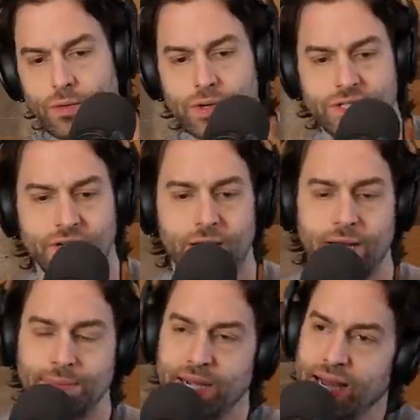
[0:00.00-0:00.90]
What's
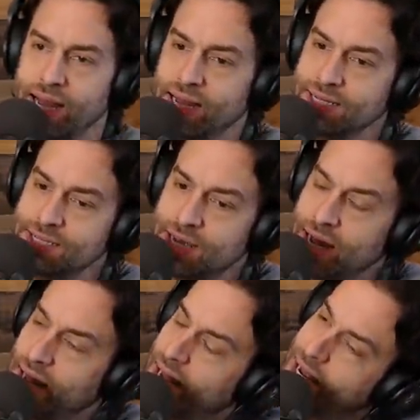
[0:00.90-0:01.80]
up, guys?
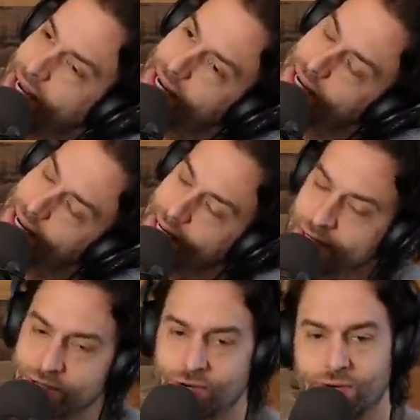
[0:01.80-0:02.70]
Hi,
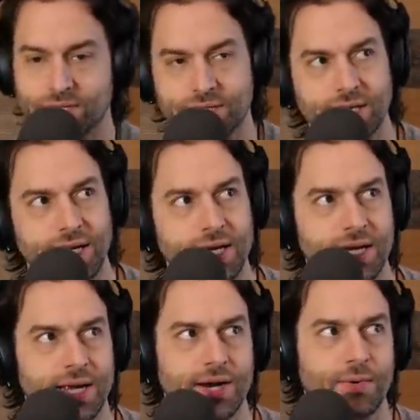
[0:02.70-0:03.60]
it's Chris D'Elia
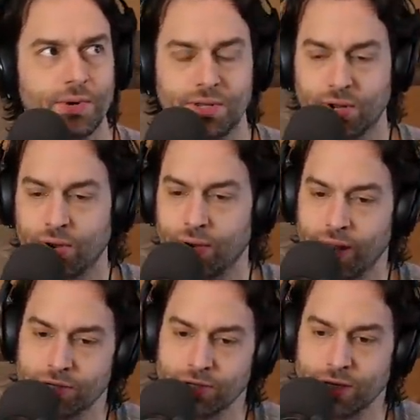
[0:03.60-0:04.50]
here with the
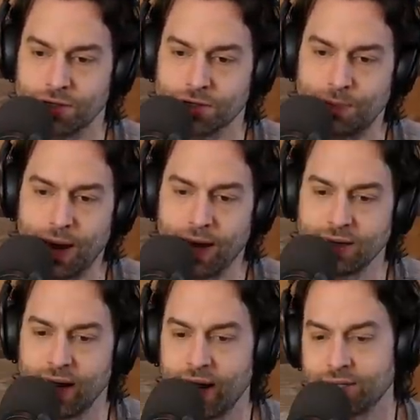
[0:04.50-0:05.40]
Congratulations
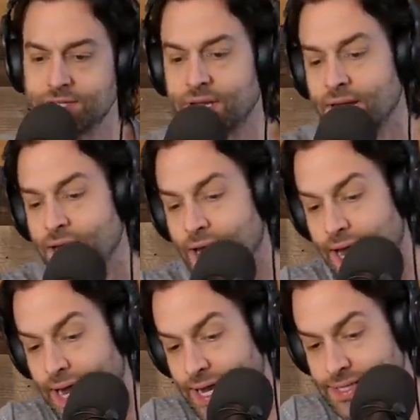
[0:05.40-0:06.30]
podcast,
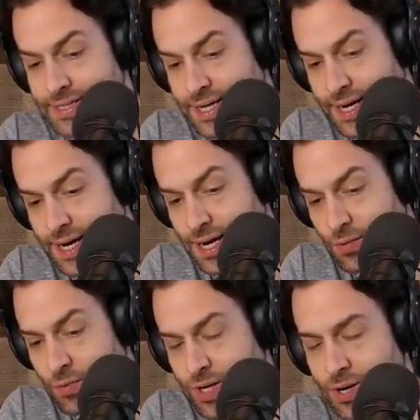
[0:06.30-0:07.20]
and
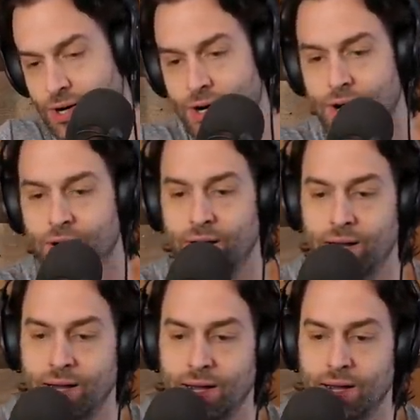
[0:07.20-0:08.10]
we
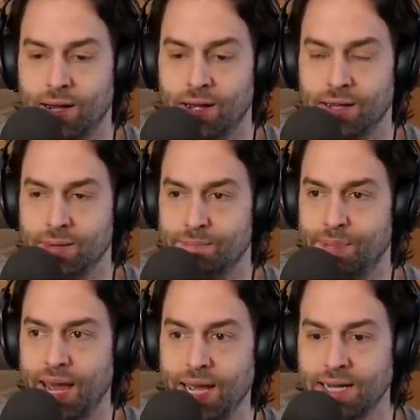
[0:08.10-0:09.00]
are
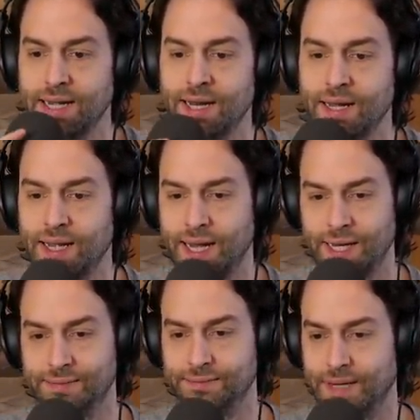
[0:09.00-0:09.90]
back in
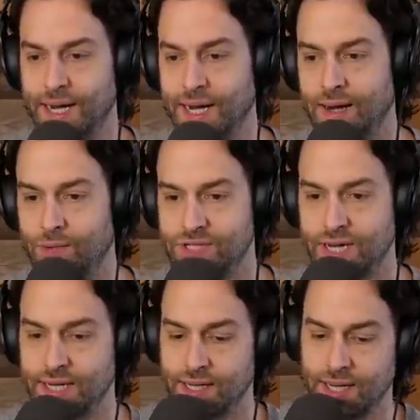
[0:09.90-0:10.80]
L.A. Was I
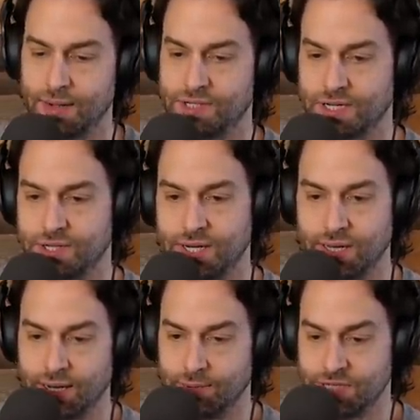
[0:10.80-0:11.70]
in L.A.? I was actually in
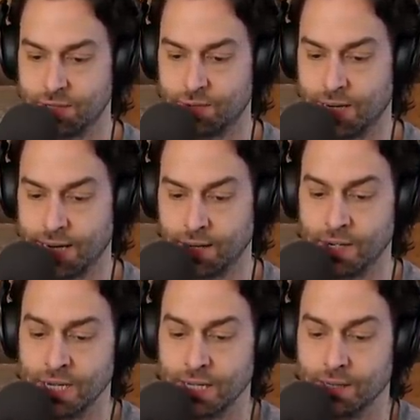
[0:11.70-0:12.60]
L.A. I was in Ohio.
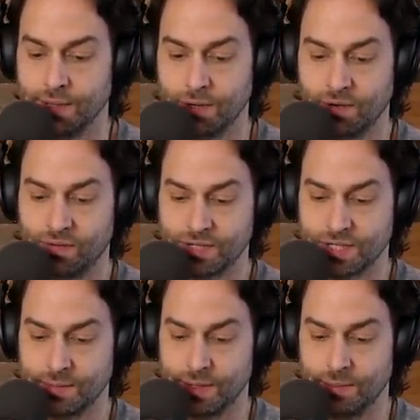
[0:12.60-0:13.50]
Let me go over
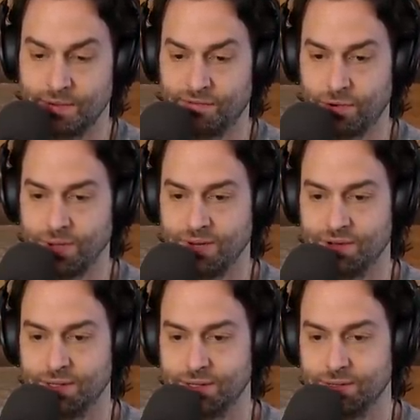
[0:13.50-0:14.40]
some, before we
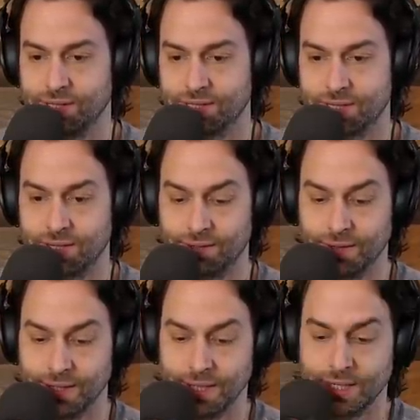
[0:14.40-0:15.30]
even do this, though,
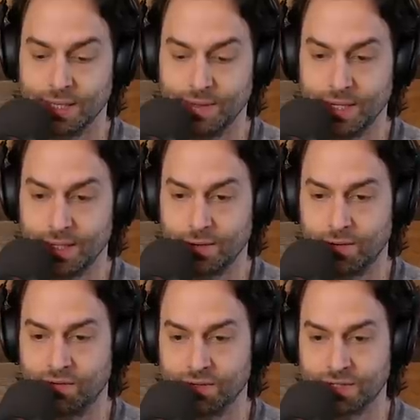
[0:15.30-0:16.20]
let me go
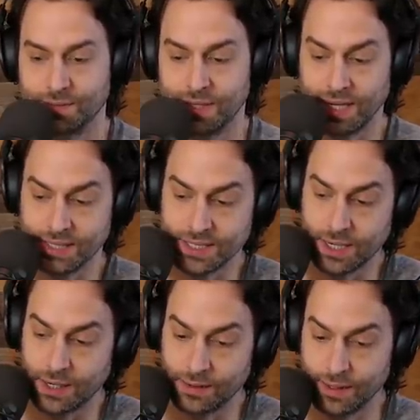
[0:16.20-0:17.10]
over some dates
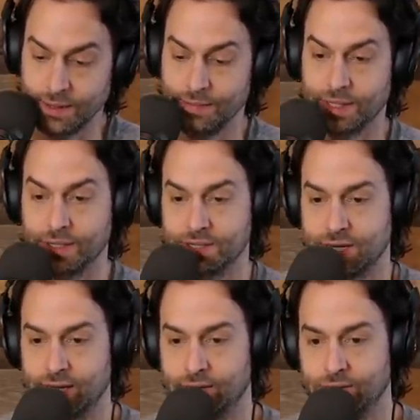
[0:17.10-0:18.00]
here, because
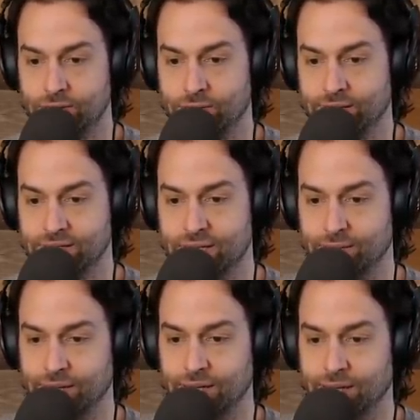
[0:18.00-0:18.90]
I heard doing this in the
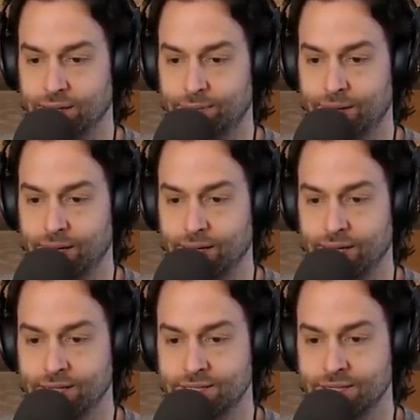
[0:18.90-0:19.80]
beginning of the
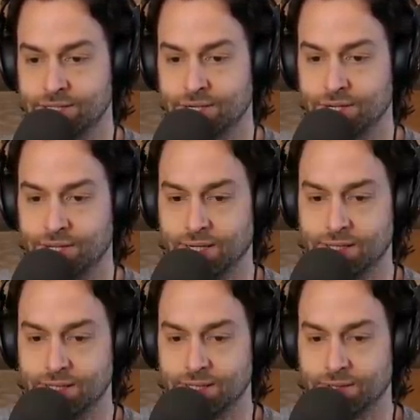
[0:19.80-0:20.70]
podcast is a good thing
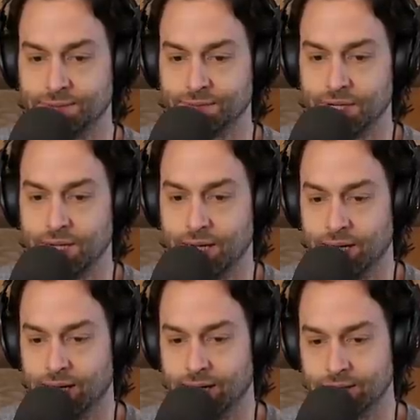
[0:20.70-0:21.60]
to do.
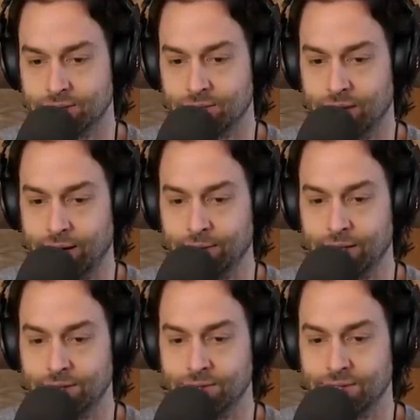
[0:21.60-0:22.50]
So I'm going
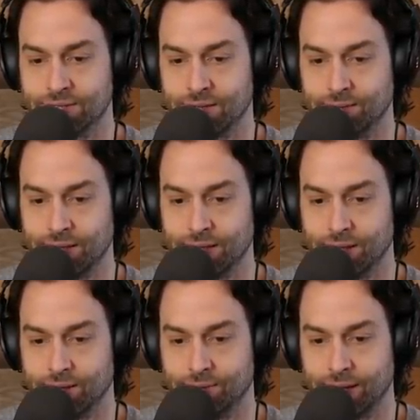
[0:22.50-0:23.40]
to do this in the beginning
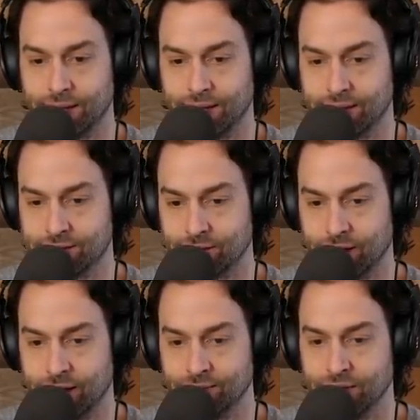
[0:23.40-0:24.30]
of the podcast,
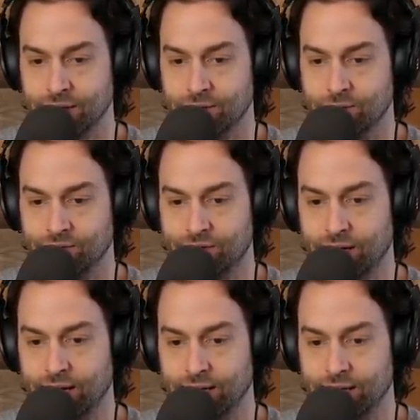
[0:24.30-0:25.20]
okay? We've
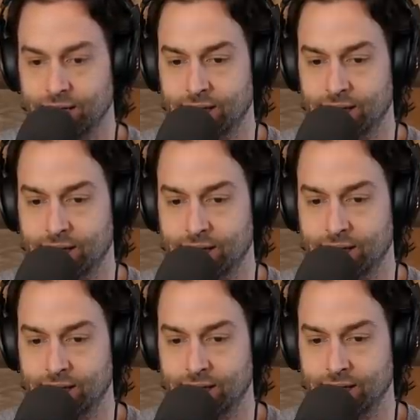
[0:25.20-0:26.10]
got
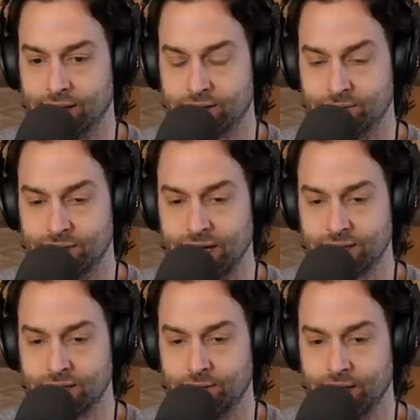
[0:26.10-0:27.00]
some
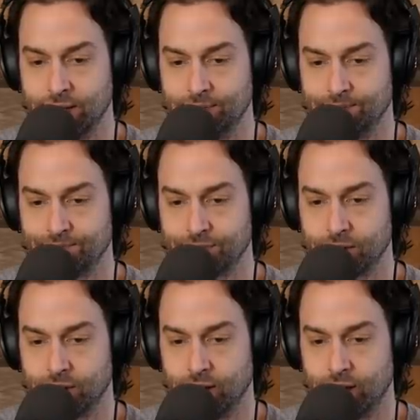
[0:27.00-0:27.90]
dates coming up.
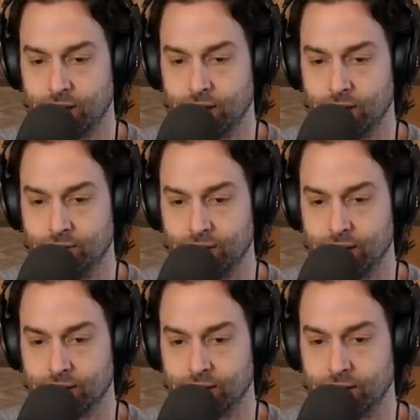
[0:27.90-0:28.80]
We've
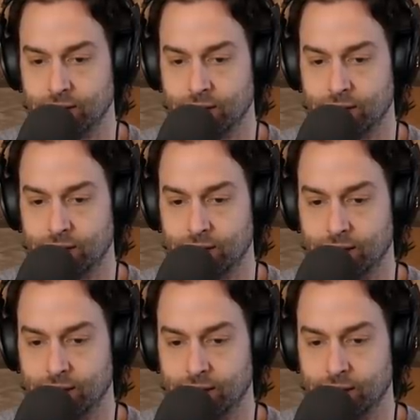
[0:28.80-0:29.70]

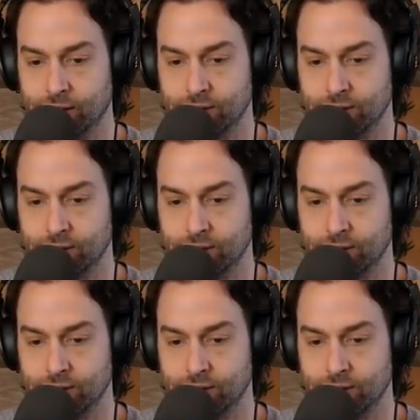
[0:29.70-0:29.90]
got...